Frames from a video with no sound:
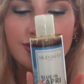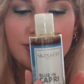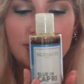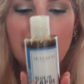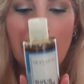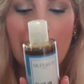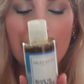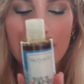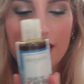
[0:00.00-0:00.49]

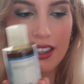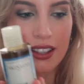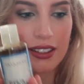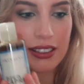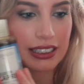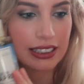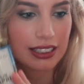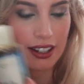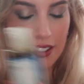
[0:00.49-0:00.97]
bath
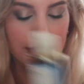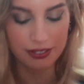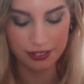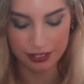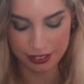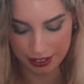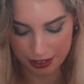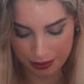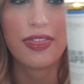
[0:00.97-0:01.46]
stuff.
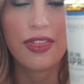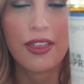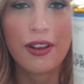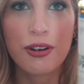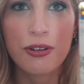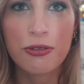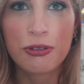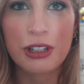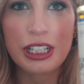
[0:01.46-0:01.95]

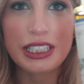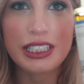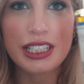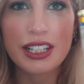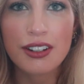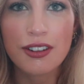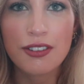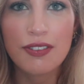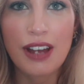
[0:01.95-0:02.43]
The
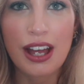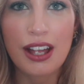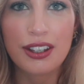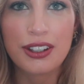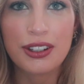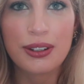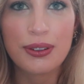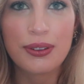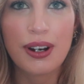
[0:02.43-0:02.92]
retail
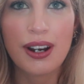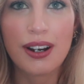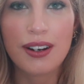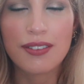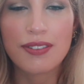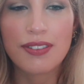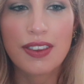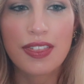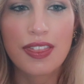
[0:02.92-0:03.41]
value
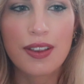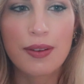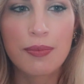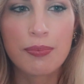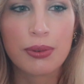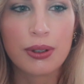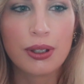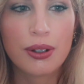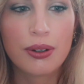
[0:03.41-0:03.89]
of the
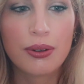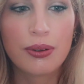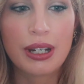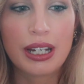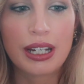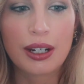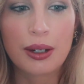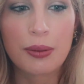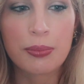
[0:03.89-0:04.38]
Blue
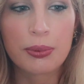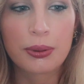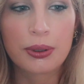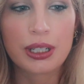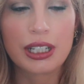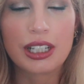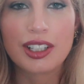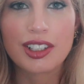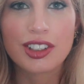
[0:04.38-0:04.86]
and
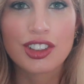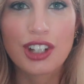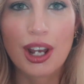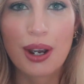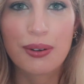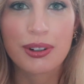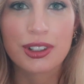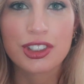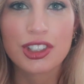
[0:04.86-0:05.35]
Capri
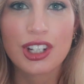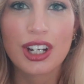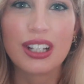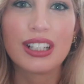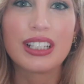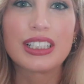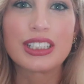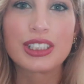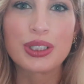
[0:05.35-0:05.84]
shower
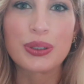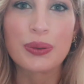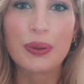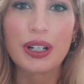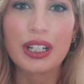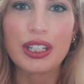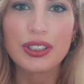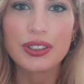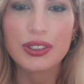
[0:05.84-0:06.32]
gel is
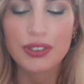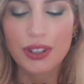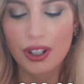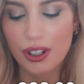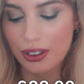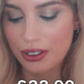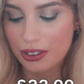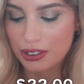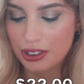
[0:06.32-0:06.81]

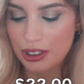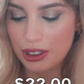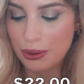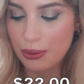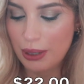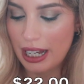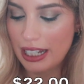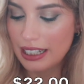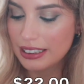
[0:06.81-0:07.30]
$22
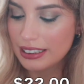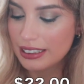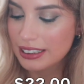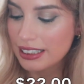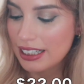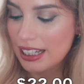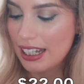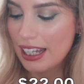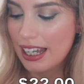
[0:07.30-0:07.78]
US.
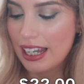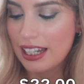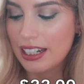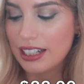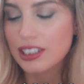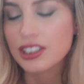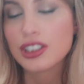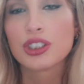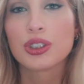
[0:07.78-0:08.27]

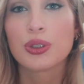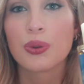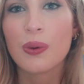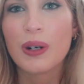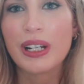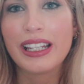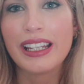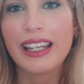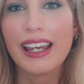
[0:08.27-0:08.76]
And it's
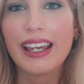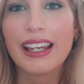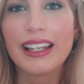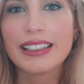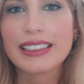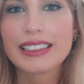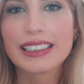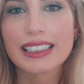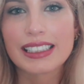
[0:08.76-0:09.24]

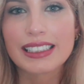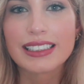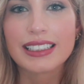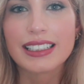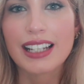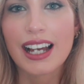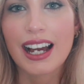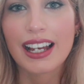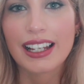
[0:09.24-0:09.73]

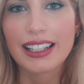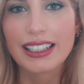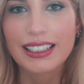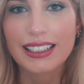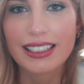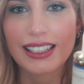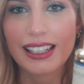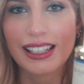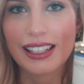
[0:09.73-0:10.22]
$28.69
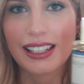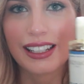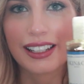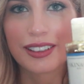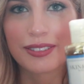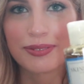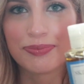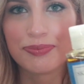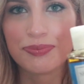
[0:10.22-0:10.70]

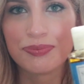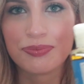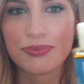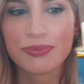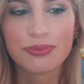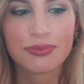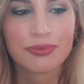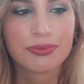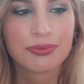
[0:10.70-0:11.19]
Canadian.
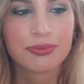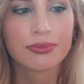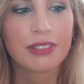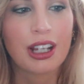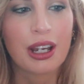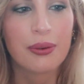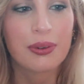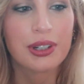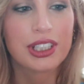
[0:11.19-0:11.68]

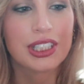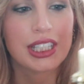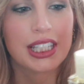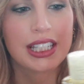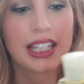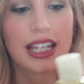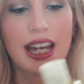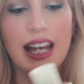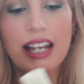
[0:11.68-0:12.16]
I wish
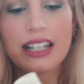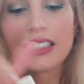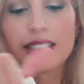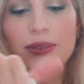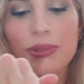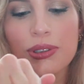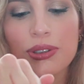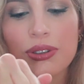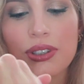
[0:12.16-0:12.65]
that they had
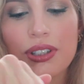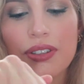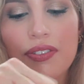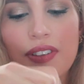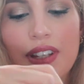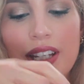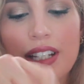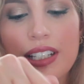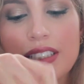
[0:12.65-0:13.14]
some sort of
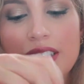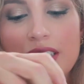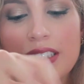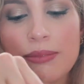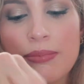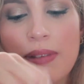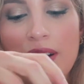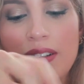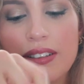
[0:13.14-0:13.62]
like
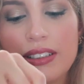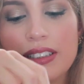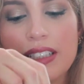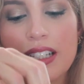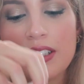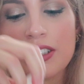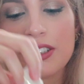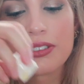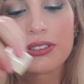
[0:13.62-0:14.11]
smell
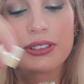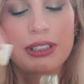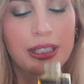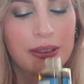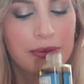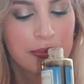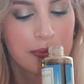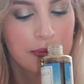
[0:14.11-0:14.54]
sensory